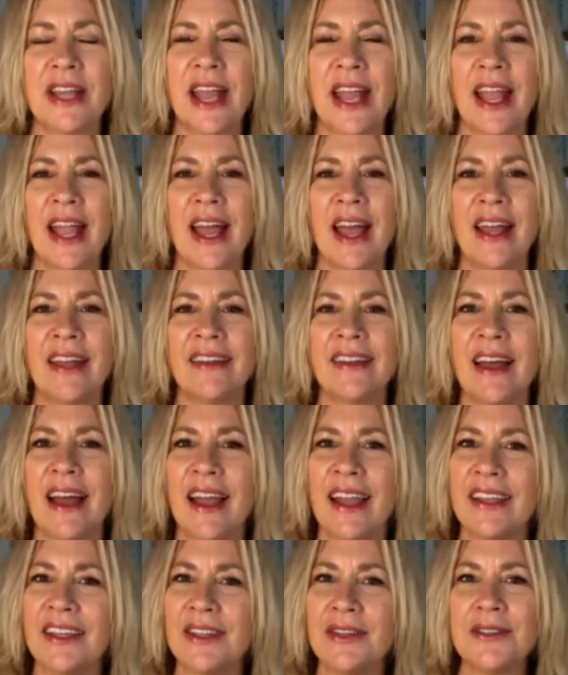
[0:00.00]
and
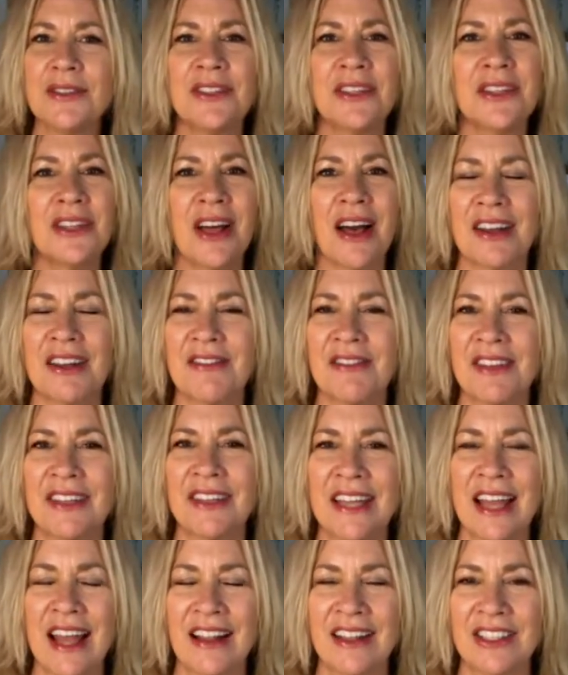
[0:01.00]
I use a lot of
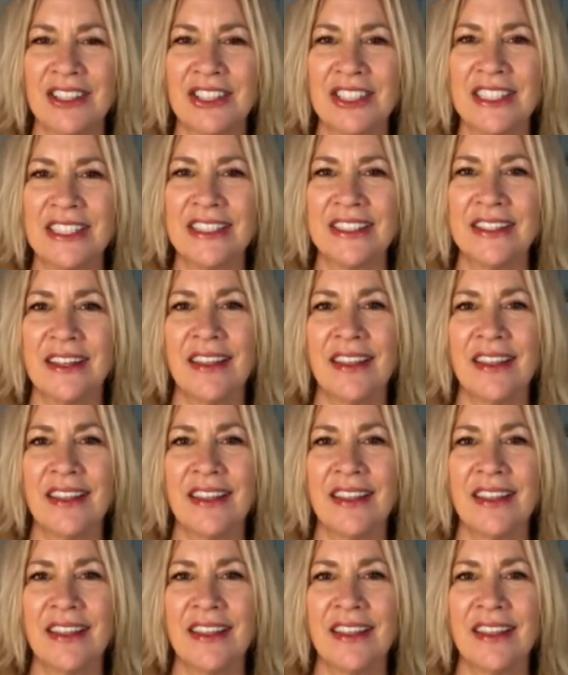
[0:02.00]
analogies.